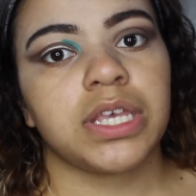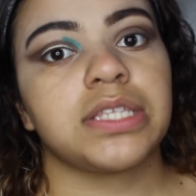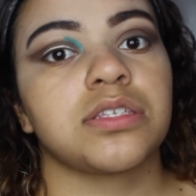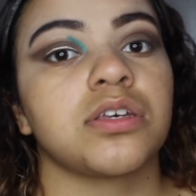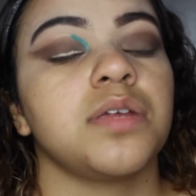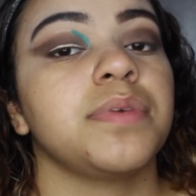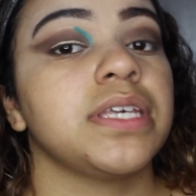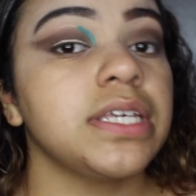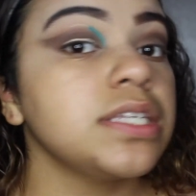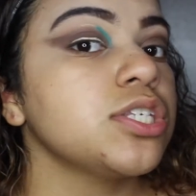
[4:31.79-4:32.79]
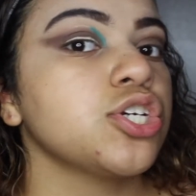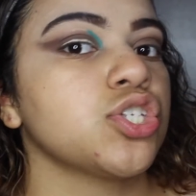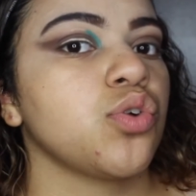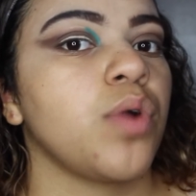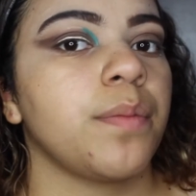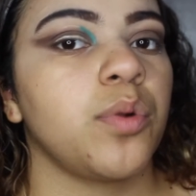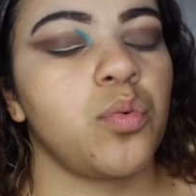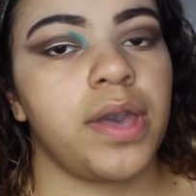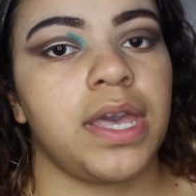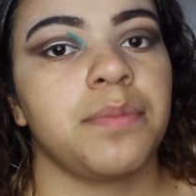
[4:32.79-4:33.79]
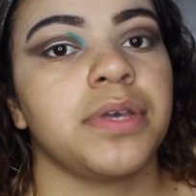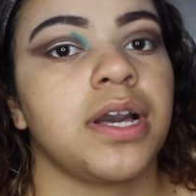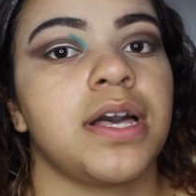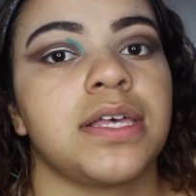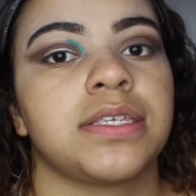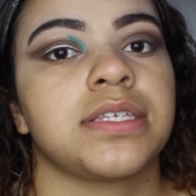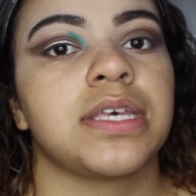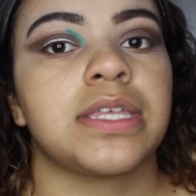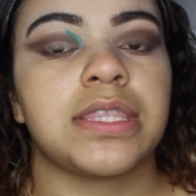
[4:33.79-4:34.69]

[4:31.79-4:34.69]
It's going to be easier to wipe away because